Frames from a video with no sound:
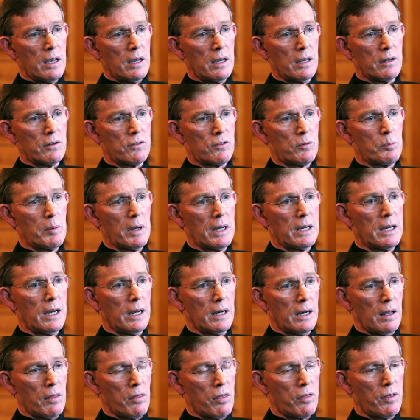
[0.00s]
in
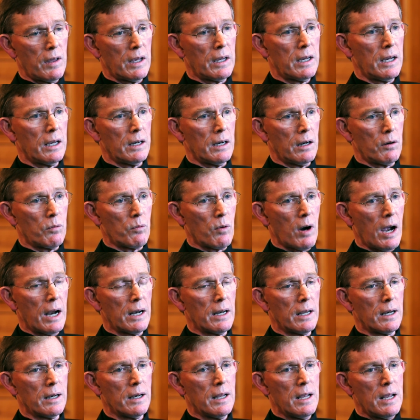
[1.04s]
speaking and thinking and
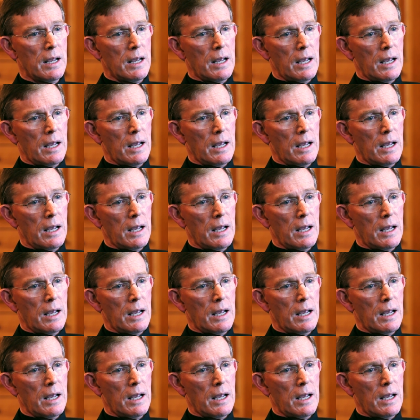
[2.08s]
writing,